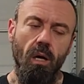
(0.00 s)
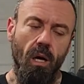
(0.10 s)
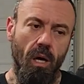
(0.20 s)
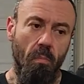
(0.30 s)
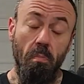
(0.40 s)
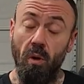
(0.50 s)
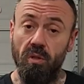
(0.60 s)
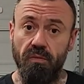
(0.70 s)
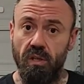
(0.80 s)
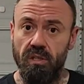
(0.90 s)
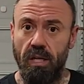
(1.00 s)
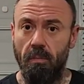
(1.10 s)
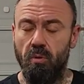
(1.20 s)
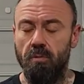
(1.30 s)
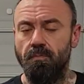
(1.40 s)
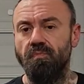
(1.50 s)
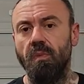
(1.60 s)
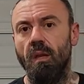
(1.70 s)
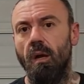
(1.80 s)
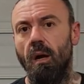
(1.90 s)
uh, boats, for example,
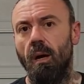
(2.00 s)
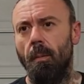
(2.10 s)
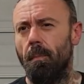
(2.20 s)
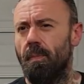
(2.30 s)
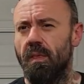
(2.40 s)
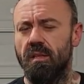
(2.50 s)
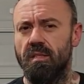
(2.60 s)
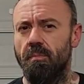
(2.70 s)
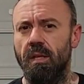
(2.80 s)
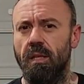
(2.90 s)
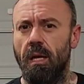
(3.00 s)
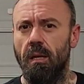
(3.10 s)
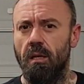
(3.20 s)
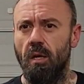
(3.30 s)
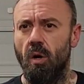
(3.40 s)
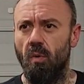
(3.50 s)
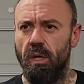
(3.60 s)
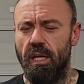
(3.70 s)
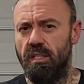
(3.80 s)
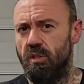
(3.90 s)
um, something that you know
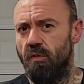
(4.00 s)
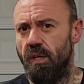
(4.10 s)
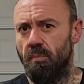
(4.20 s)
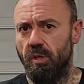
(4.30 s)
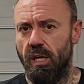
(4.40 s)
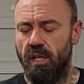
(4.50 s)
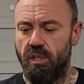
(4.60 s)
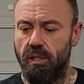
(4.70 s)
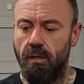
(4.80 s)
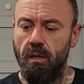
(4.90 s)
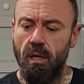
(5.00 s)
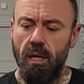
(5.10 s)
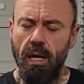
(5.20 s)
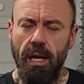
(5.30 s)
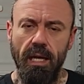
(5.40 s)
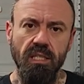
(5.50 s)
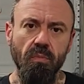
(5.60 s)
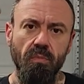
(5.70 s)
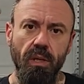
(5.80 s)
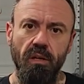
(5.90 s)
needs UV protection. It's a
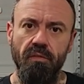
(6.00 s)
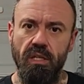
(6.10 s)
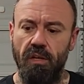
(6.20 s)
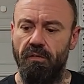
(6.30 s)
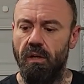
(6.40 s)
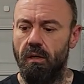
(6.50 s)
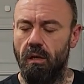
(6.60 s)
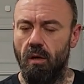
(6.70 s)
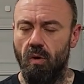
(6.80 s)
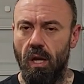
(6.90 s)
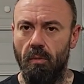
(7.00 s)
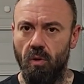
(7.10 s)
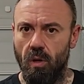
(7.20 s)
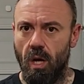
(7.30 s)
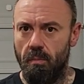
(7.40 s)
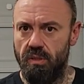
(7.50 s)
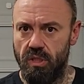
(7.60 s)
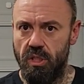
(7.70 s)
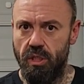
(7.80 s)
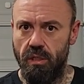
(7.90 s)
bit of a different, you know, chemical
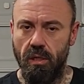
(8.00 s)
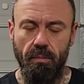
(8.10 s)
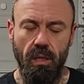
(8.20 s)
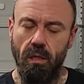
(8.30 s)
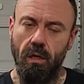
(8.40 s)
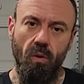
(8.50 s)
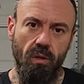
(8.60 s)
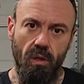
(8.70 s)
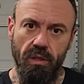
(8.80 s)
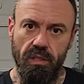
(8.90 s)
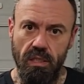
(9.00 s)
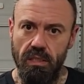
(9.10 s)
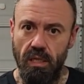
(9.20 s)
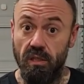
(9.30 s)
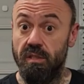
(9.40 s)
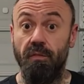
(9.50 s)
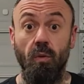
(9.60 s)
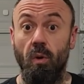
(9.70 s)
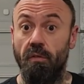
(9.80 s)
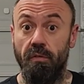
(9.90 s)
composition. I'm not going to go into all the details. If
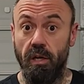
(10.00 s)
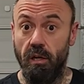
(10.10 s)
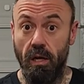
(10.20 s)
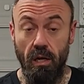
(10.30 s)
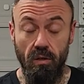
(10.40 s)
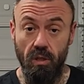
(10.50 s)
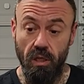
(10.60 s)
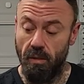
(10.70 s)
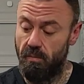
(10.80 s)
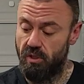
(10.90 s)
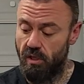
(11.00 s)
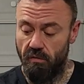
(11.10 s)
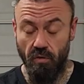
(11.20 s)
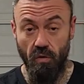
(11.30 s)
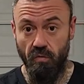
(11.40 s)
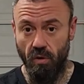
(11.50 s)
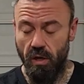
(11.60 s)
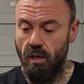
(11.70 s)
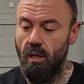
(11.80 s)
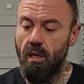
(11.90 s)
you want to figure it out and look it up yourself, go for it.